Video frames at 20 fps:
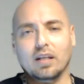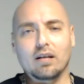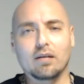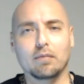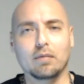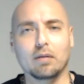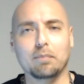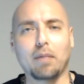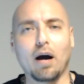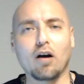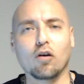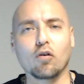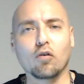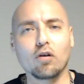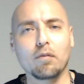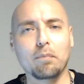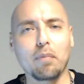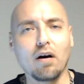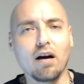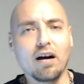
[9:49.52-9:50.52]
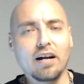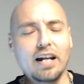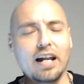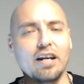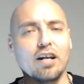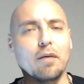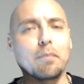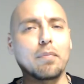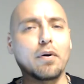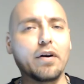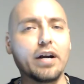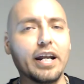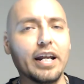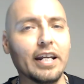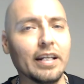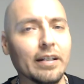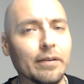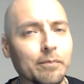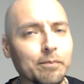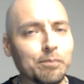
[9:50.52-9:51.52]
The Paco Rabanne at number
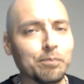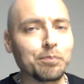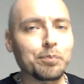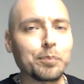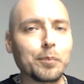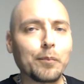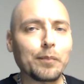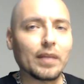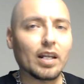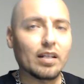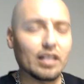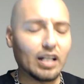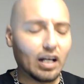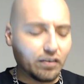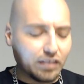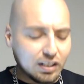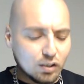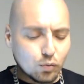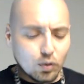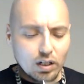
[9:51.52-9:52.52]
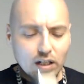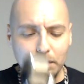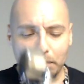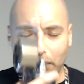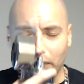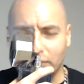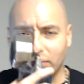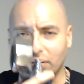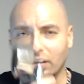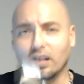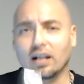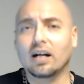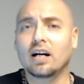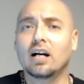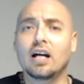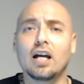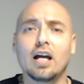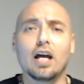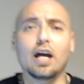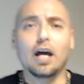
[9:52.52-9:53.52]
eight. Now this really puts a
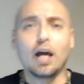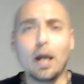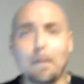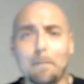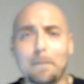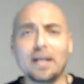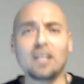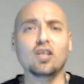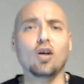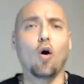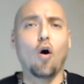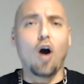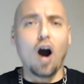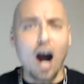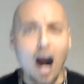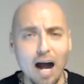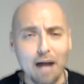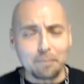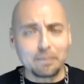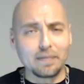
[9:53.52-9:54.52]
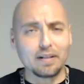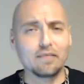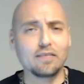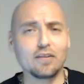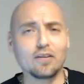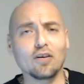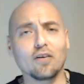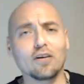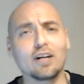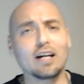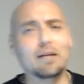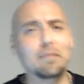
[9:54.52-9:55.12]
hip in your hop, if you know what I